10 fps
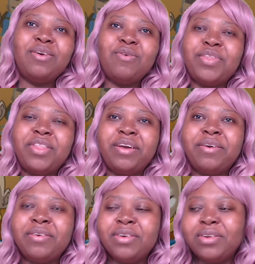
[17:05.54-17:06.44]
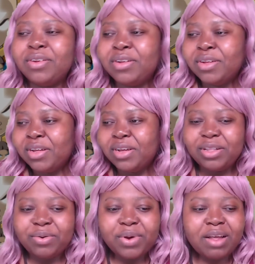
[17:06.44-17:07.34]
over there.
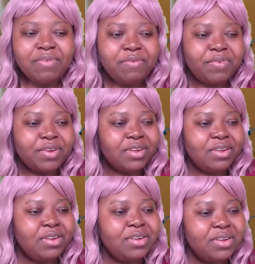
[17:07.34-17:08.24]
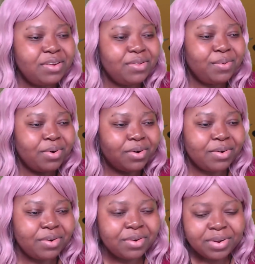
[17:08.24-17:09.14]
They were having fun in the
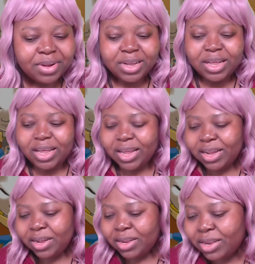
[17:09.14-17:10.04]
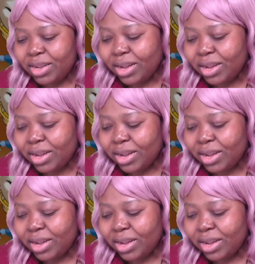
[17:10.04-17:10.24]
water, and